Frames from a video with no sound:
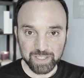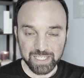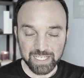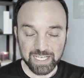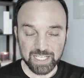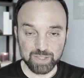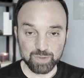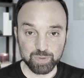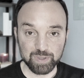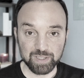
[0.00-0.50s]

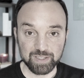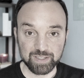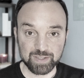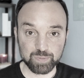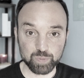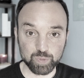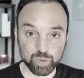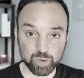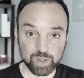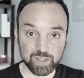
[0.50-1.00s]
as well as
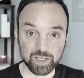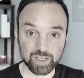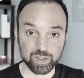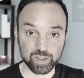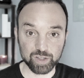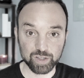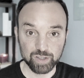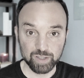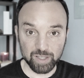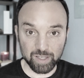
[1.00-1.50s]
more
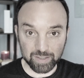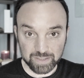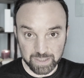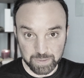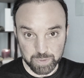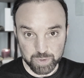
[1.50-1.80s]
long term